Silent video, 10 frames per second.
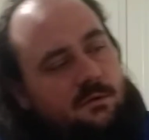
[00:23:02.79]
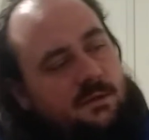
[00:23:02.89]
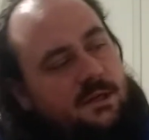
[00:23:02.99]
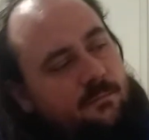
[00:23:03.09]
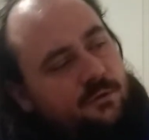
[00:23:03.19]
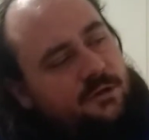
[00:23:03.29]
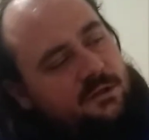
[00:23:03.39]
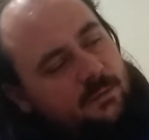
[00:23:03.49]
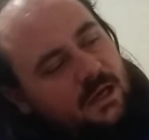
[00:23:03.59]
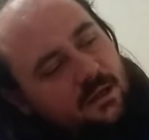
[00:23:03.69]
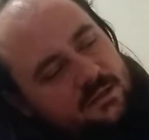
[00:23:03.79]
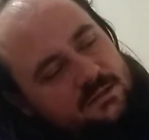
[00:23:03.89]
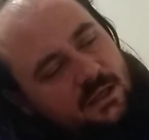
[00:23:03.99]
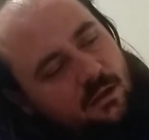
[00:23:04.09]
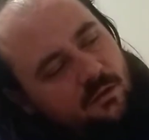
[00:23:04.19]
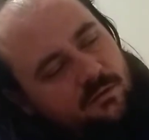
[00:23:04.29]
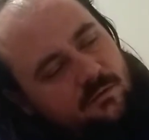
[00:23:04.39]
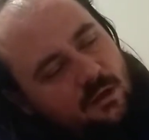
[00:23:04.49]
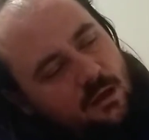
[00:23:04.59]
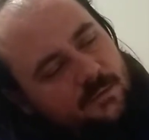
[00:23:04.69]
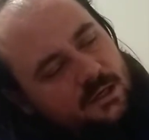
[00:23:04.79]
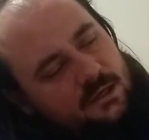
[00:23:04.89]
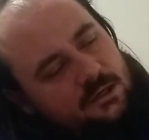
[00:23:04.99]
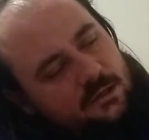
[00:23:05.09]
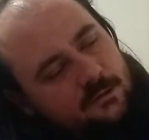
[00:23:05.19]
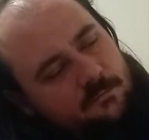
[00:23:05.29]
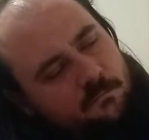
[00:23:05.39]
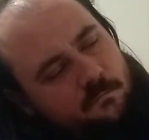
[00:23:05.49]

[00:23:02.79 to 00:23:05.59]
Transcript: Temperance, balance, health, combination.